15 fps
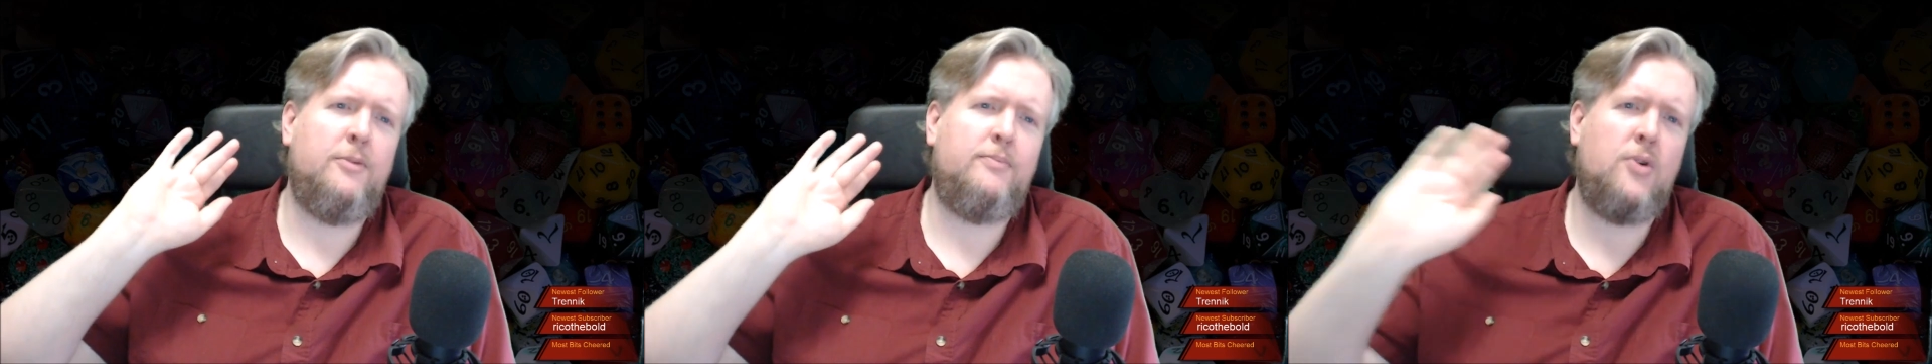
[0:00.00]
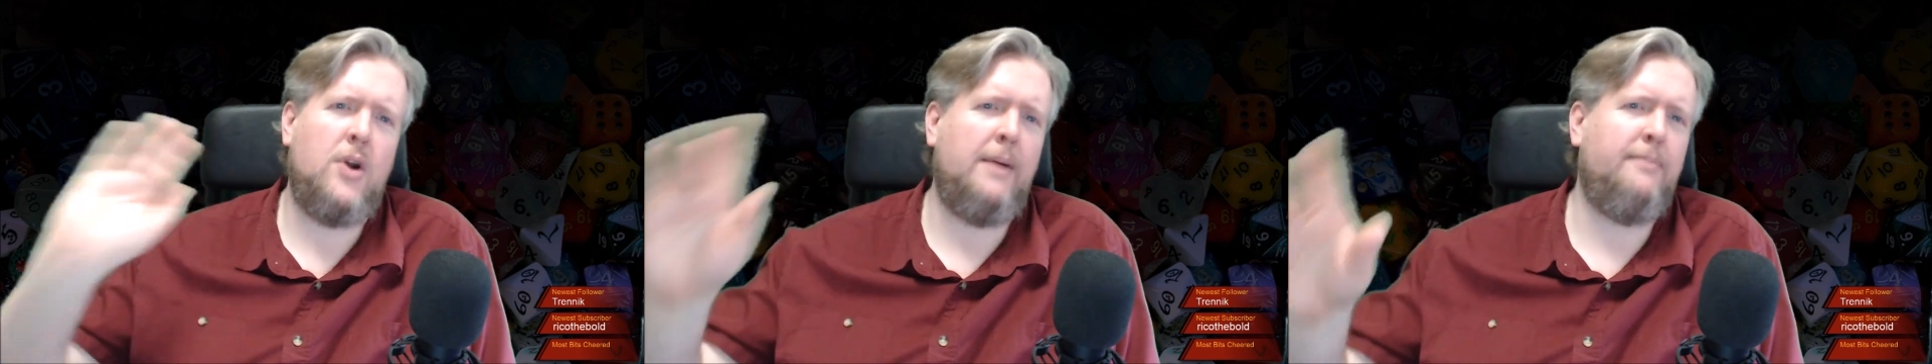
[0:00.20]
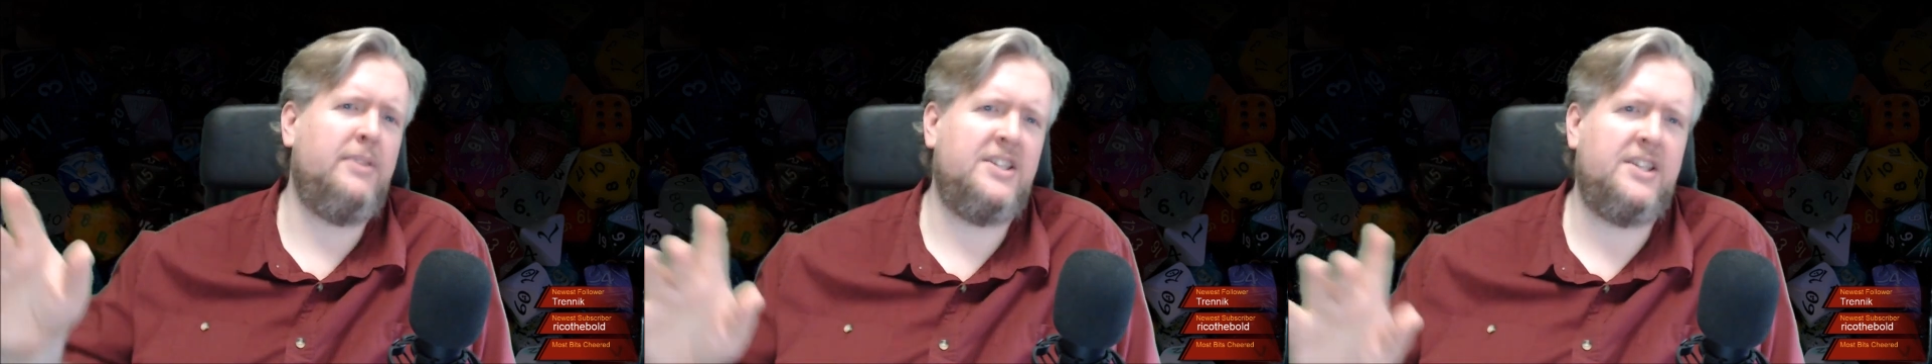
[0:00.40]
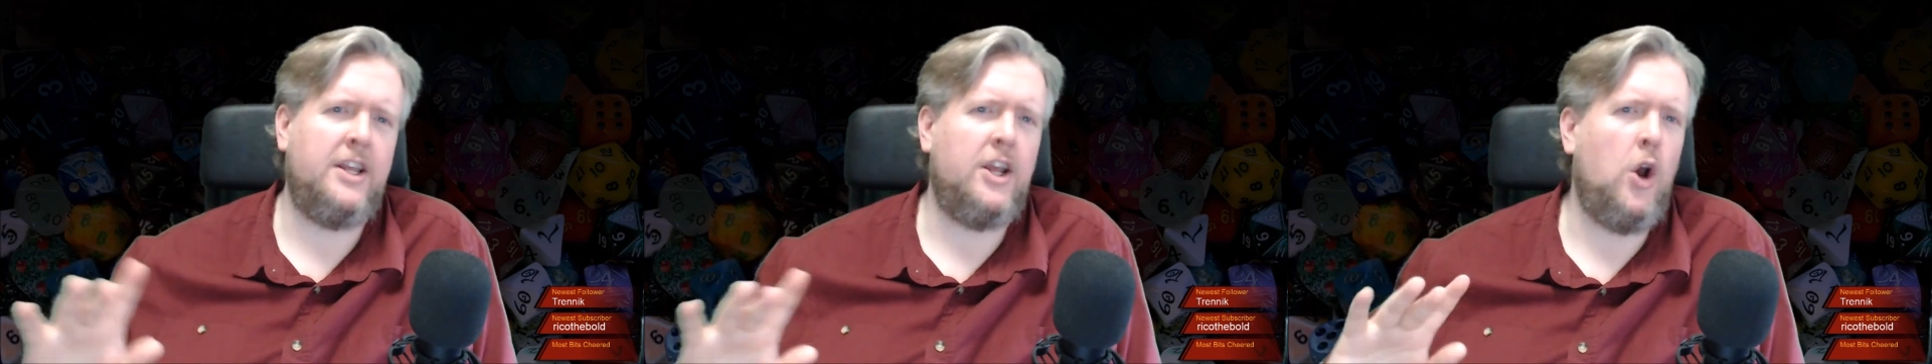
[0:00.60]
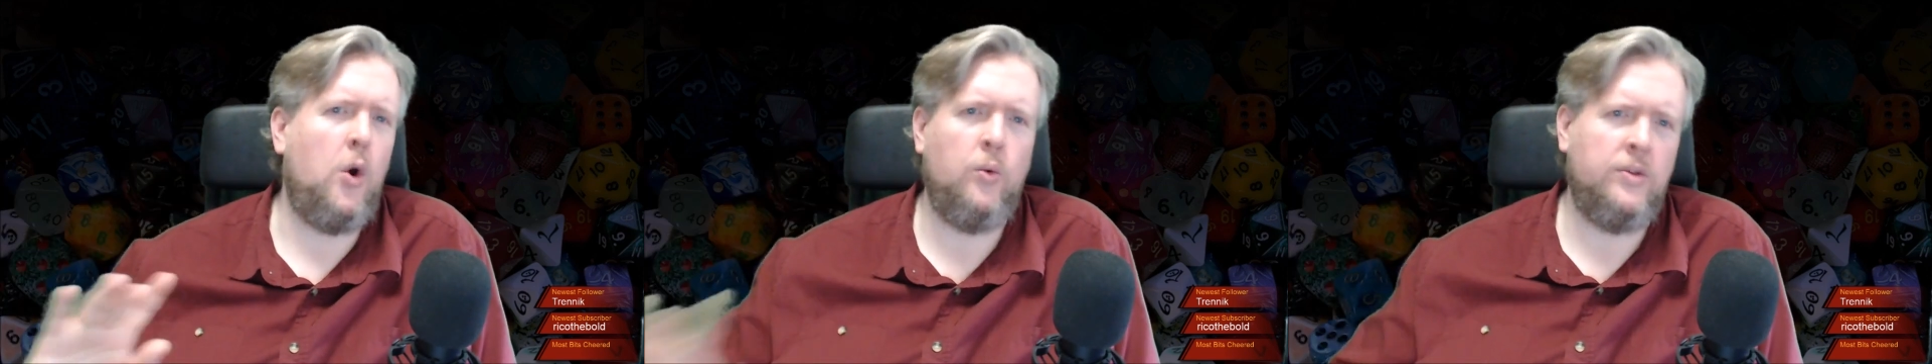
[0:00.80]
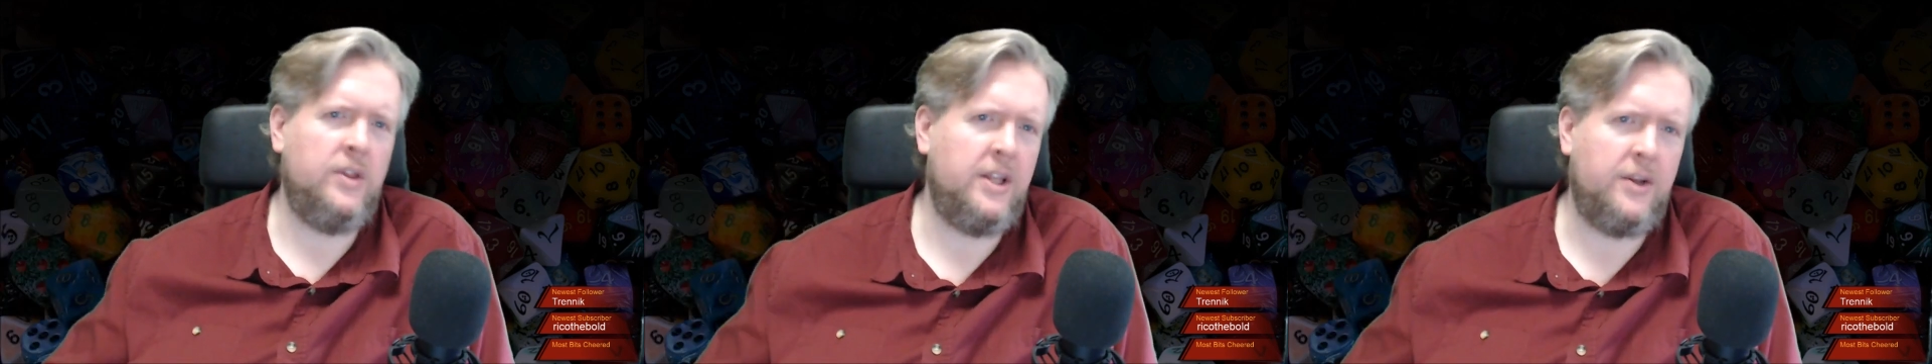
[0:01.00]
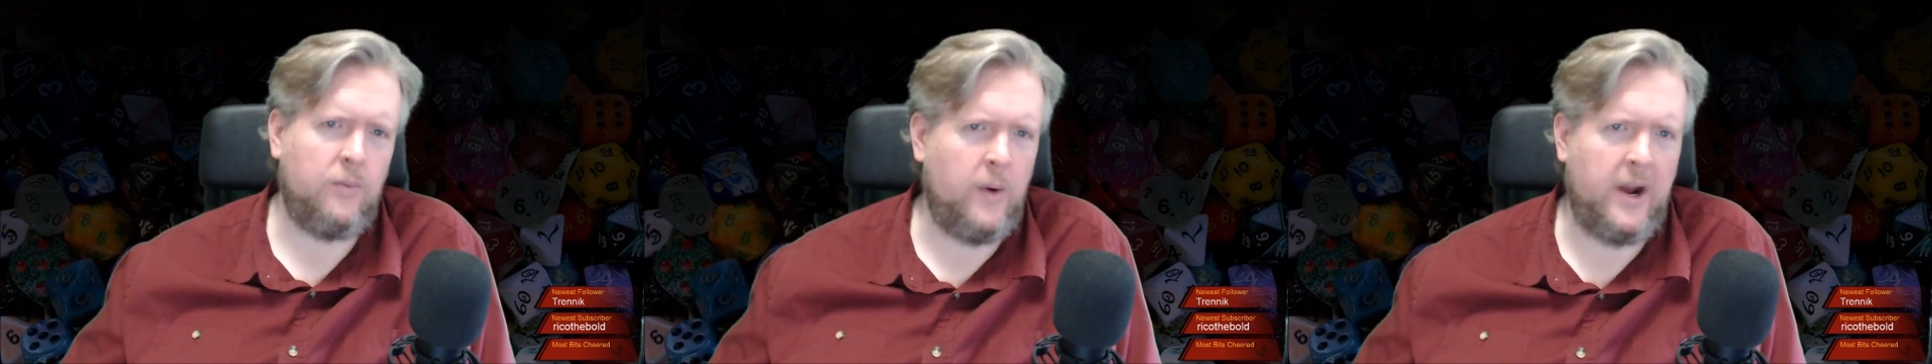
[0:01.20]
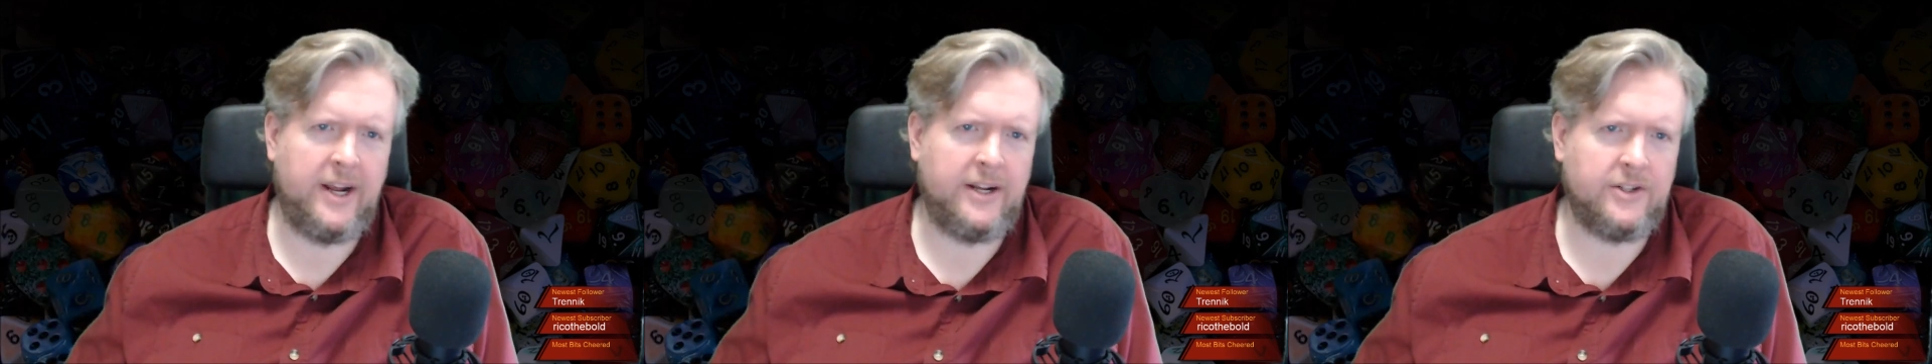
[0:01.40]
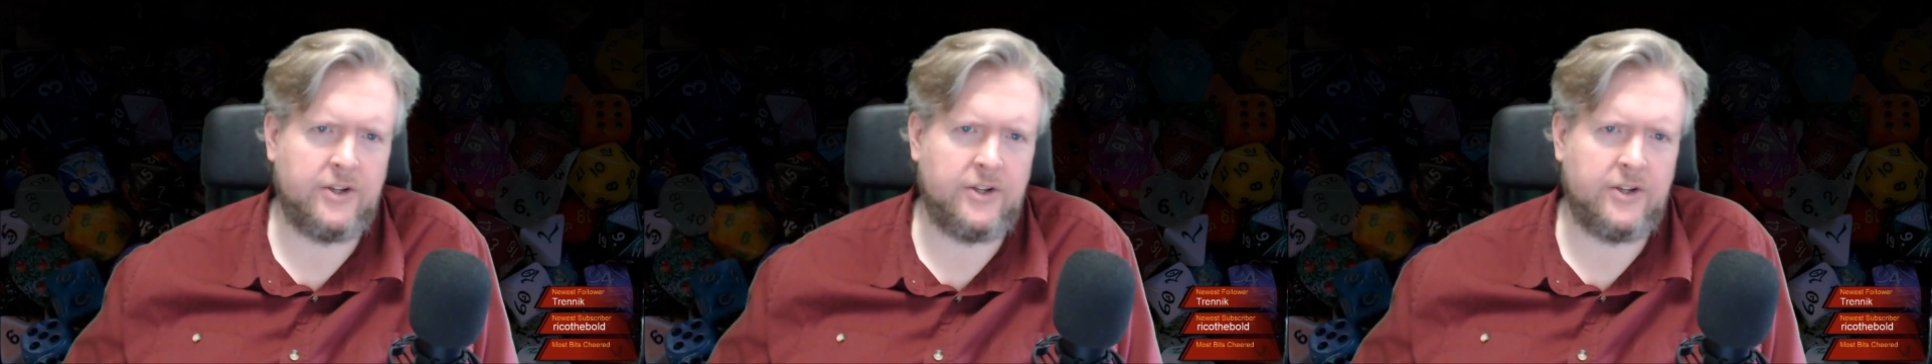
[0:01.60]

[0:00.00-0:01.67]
prep is the only way